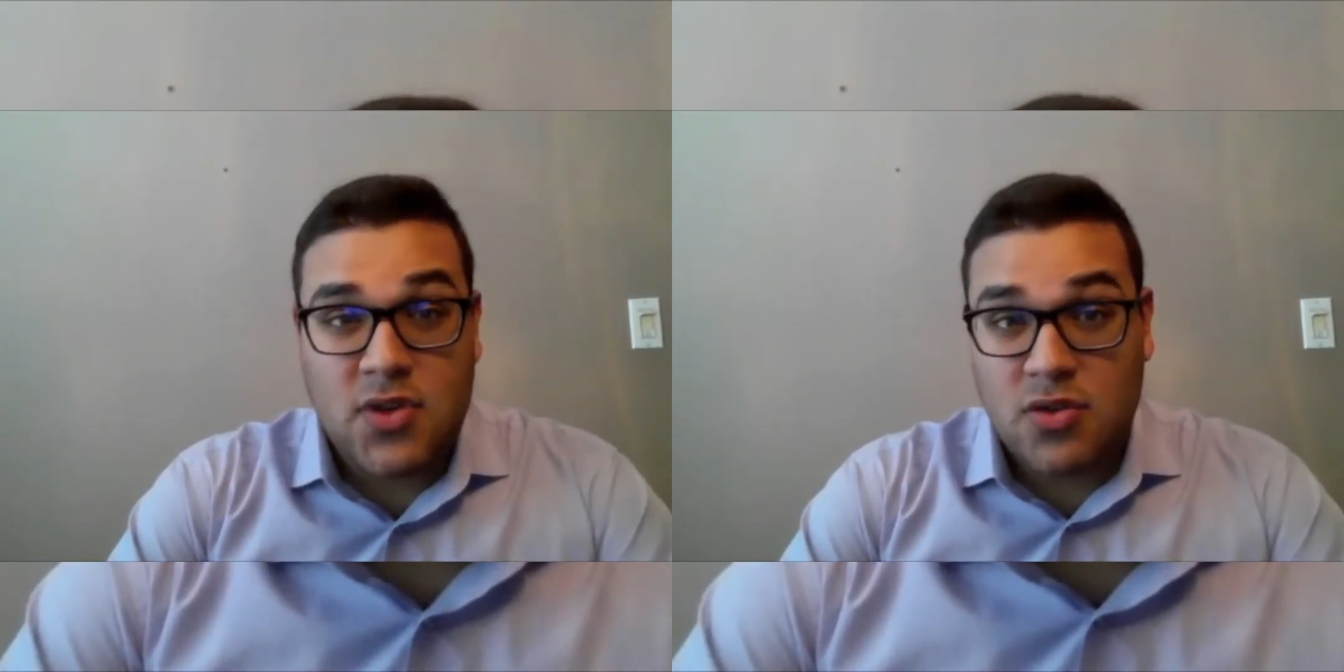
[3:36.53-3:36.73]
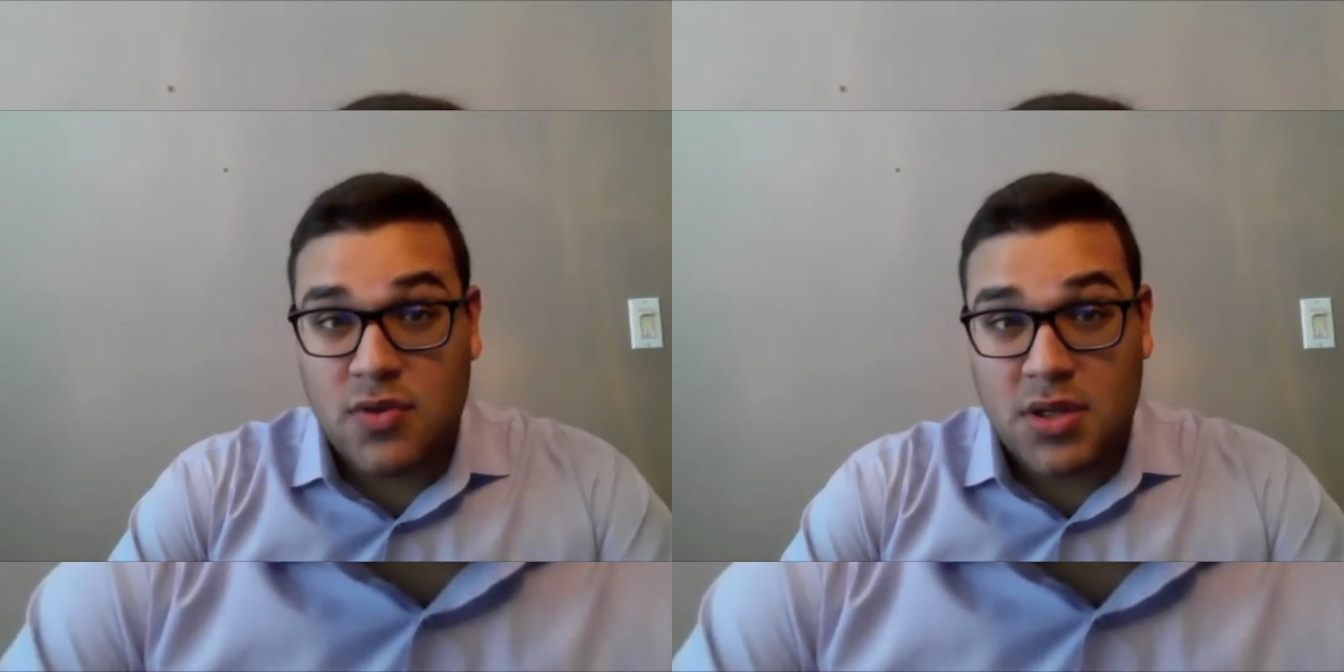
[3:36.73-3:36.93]

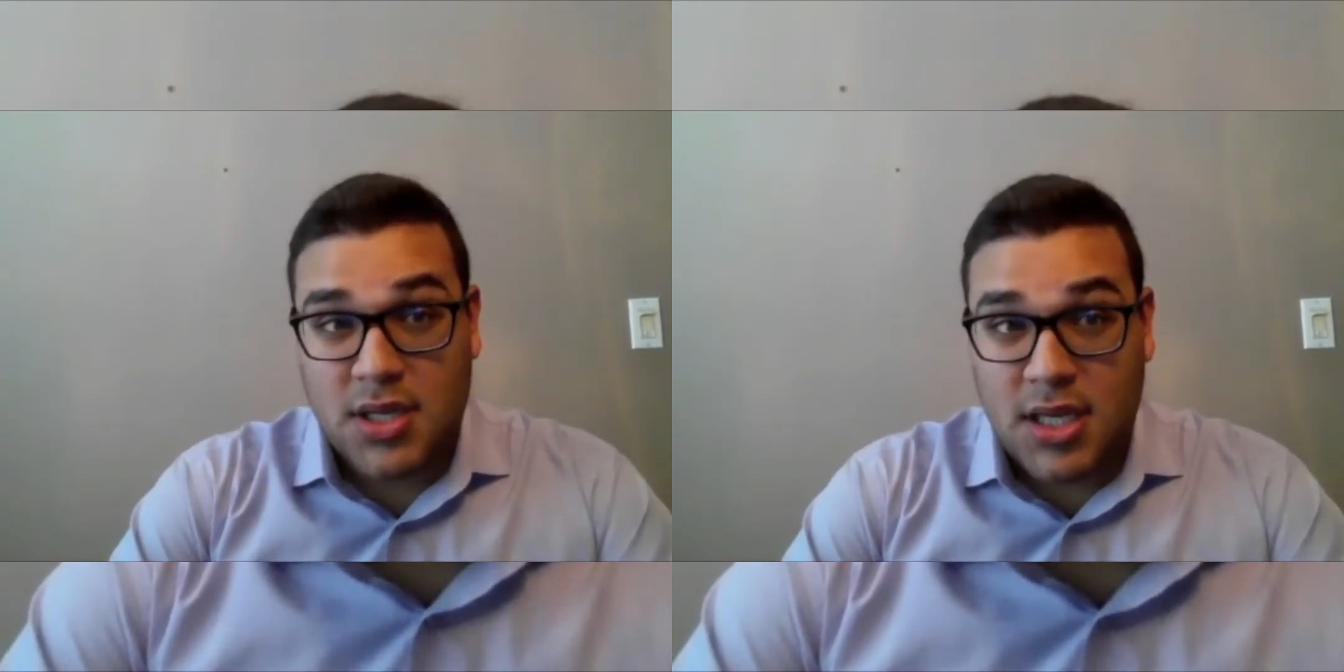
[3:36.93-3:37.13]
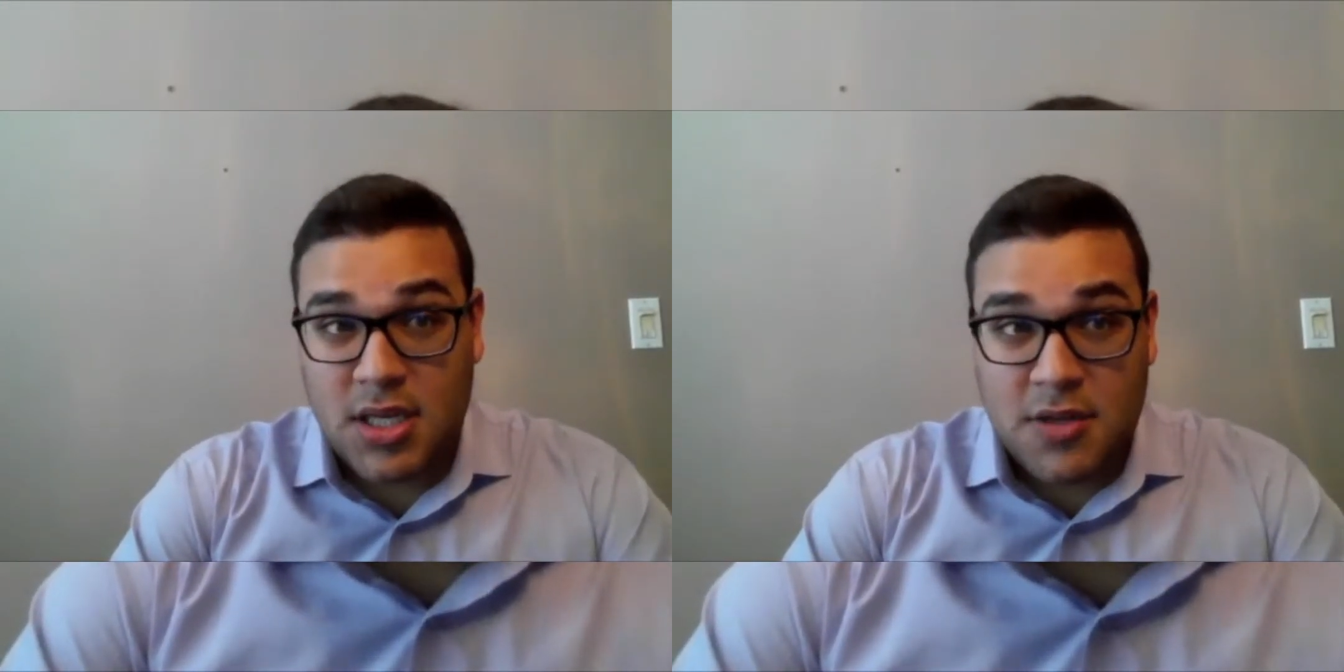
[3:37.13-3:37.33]
do you really
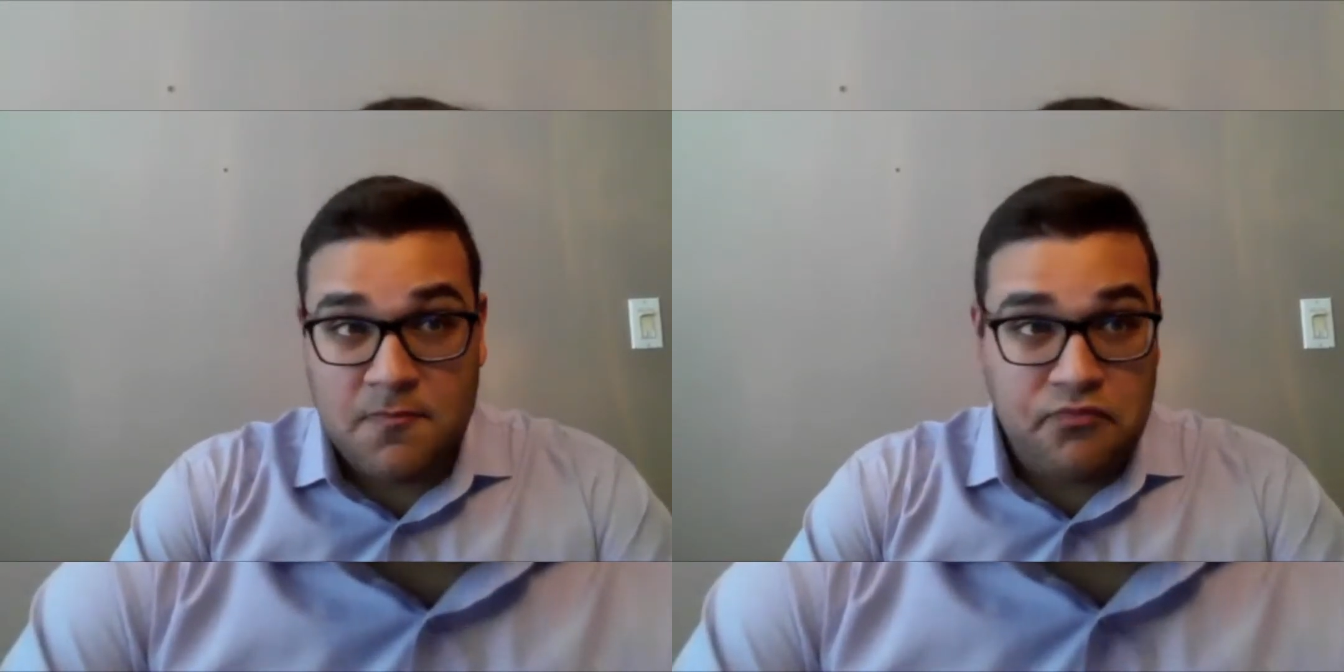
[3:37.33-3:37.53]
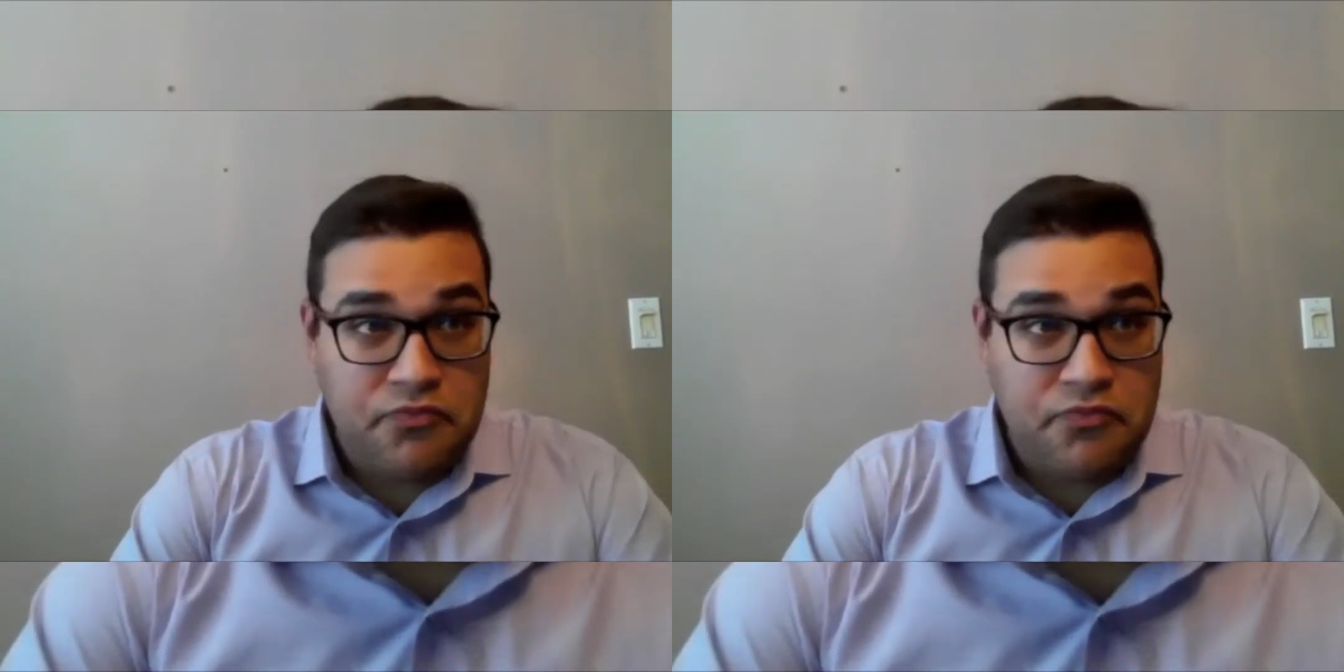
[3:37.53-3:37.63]
need a